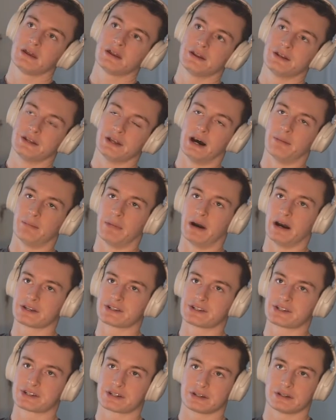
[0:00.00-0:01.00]
not
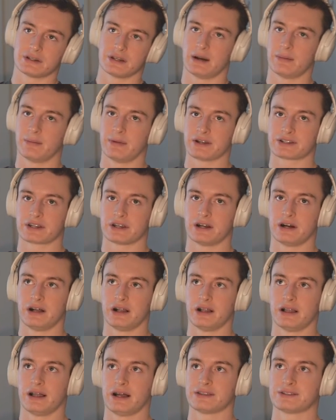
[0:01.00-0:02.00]
much not much at
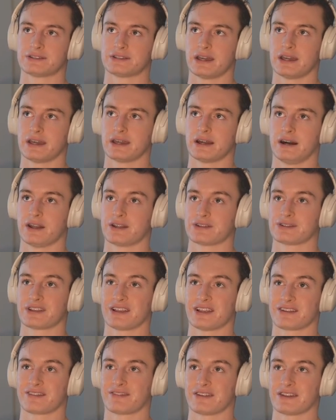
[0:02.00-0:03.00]
all i'd say honestly
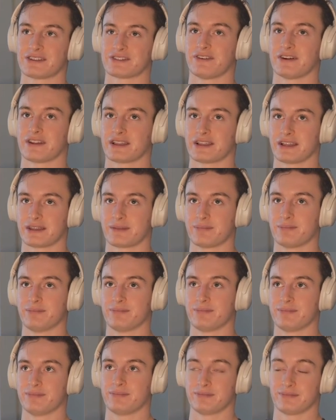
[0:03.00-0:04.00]
like it's funny like
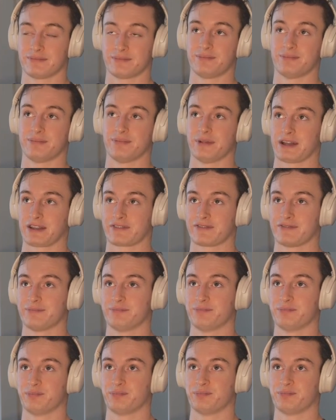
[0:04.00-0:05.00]
like
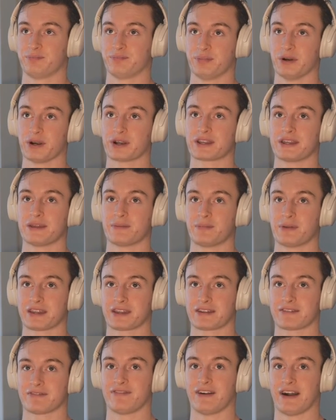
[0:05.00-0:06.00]

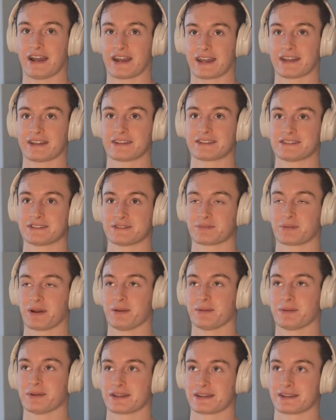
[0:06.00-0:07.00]
bookkeeping and finance is
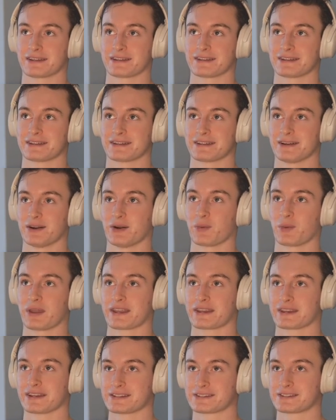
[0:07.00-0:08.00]
probably a
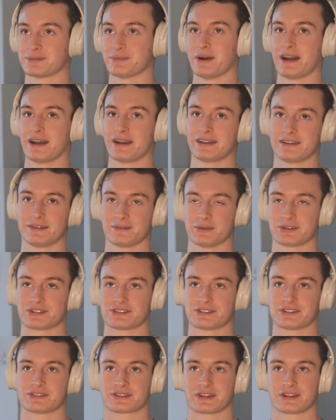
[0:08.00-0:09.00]
weakness of mine which
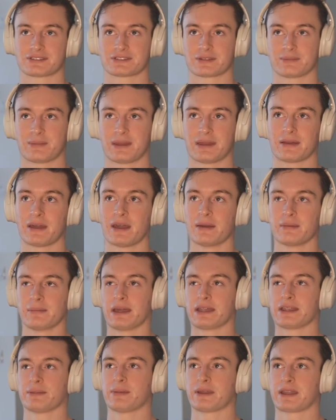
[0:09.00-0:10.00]
is interesting
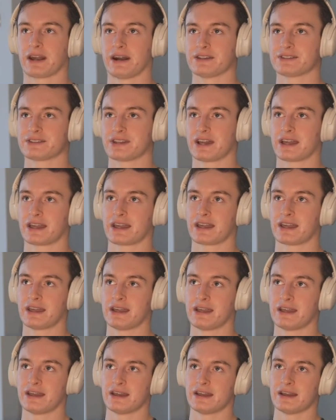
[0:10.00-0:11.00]
mainly because i
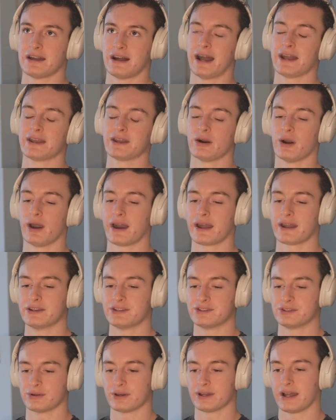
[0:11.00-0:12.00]
i know how
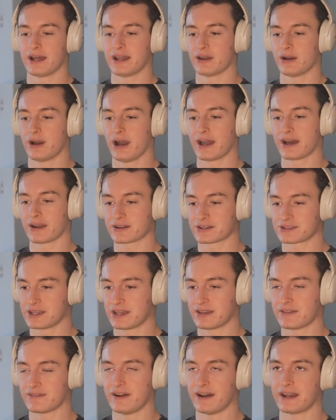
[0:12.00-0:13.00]
to do it i know i
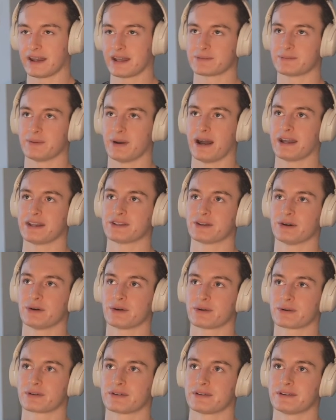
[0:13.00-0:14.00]
understand finance but i
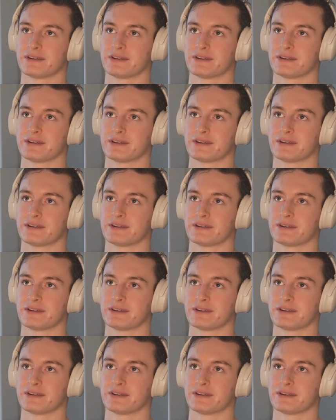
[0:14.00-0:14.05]
don't